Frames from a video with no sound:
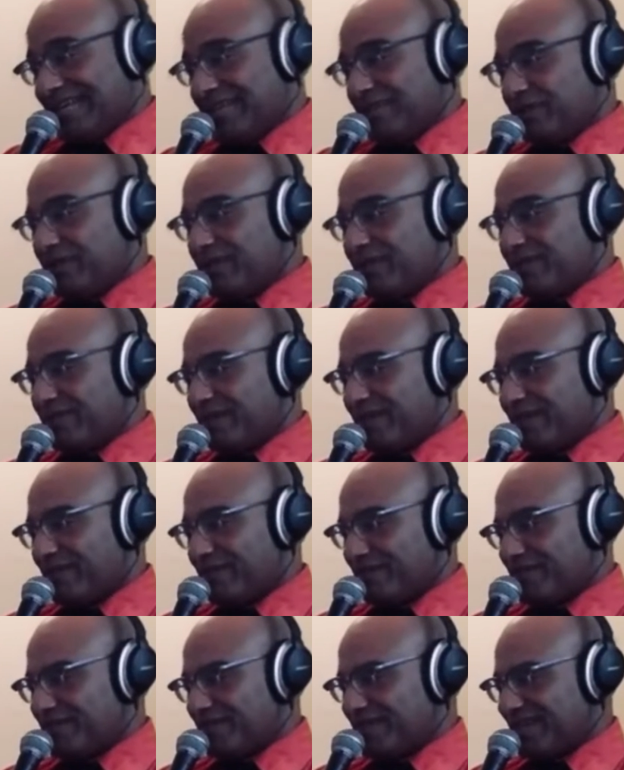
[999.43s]
Looking blank
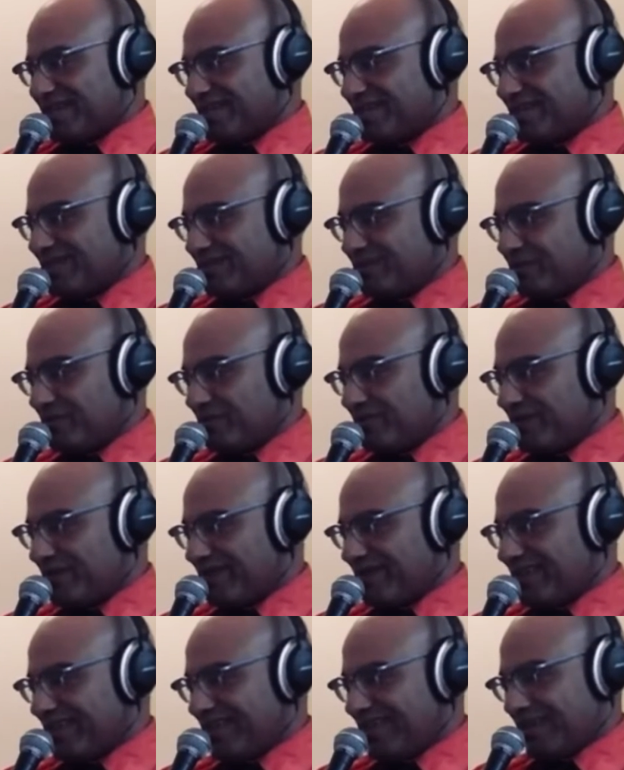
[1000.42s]
for a second, Luke
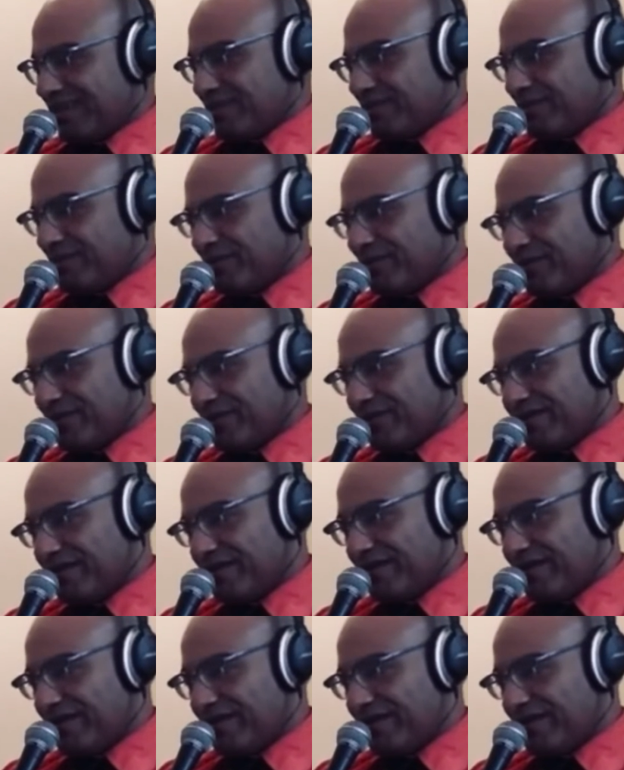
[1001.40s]
finally came up with,